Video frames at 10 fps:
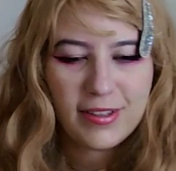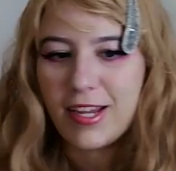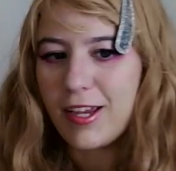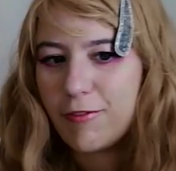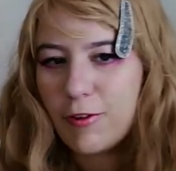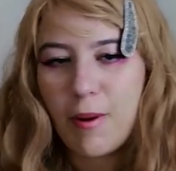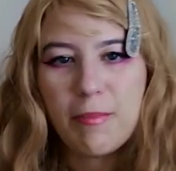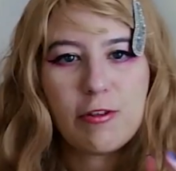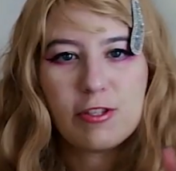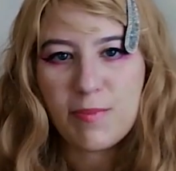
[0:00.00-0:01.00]
Like if you
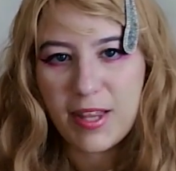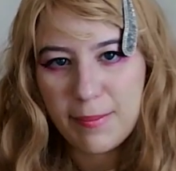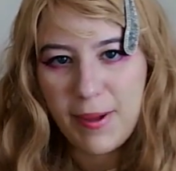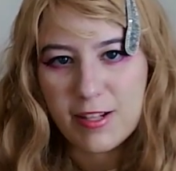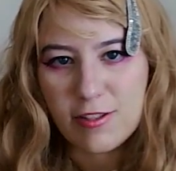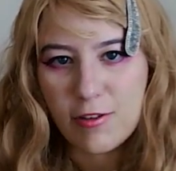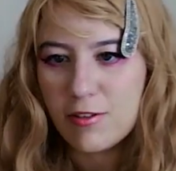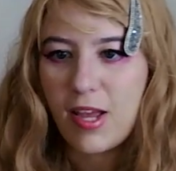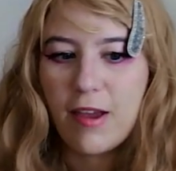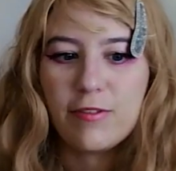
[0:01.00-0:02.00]
remember those smelly
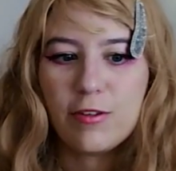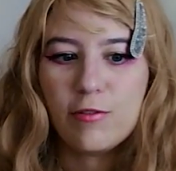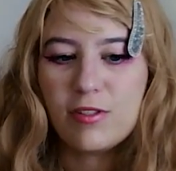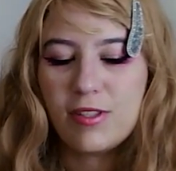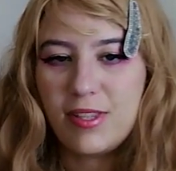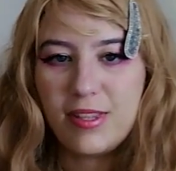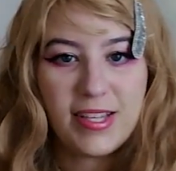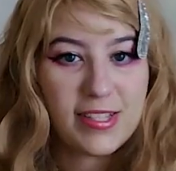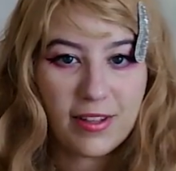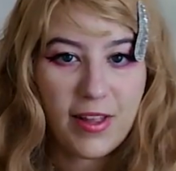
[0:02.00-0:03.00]
pencils, I've used
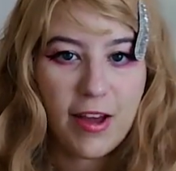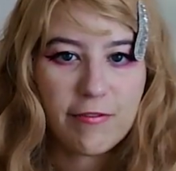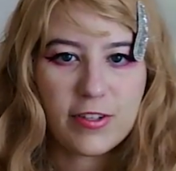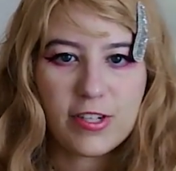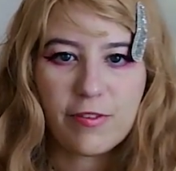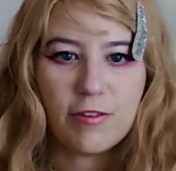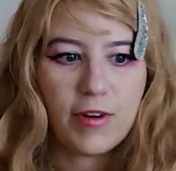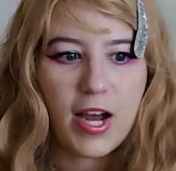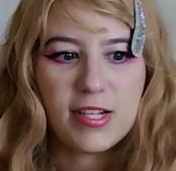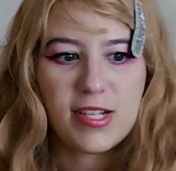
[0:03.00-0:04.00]
these a lot for different
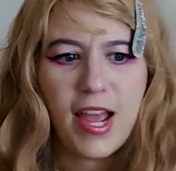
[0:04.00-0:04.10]
rods.